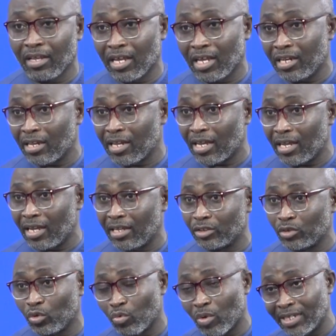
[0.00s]
And
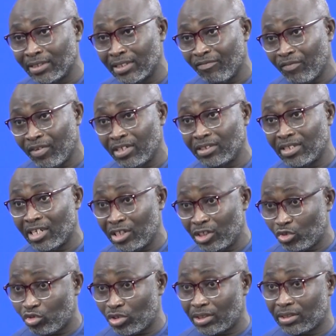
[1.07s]
so once they finish the
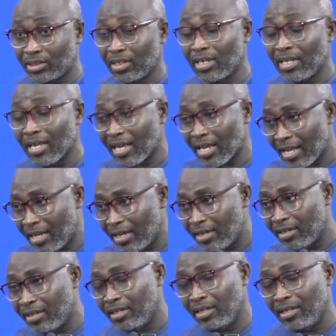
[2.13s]
district
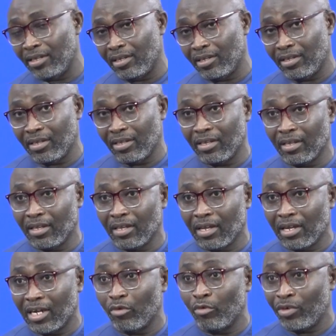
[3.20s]
and the
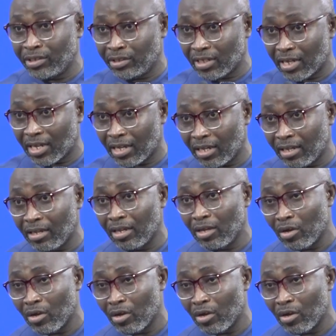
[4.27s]
regional